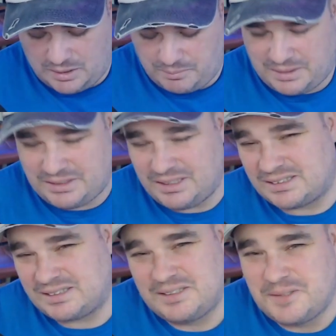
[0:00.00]
It's
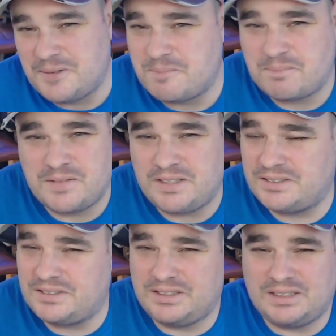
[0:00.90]
just,
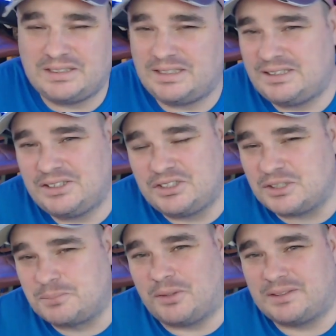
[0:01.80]
they should have
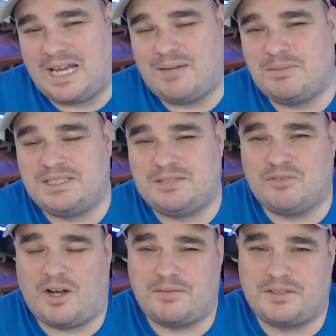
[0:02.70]
just put damage in
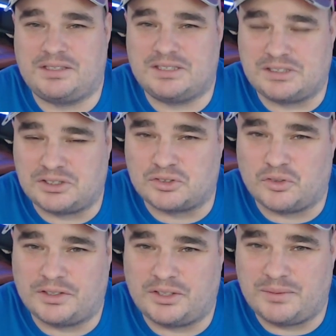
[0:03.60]
rather than just destroying you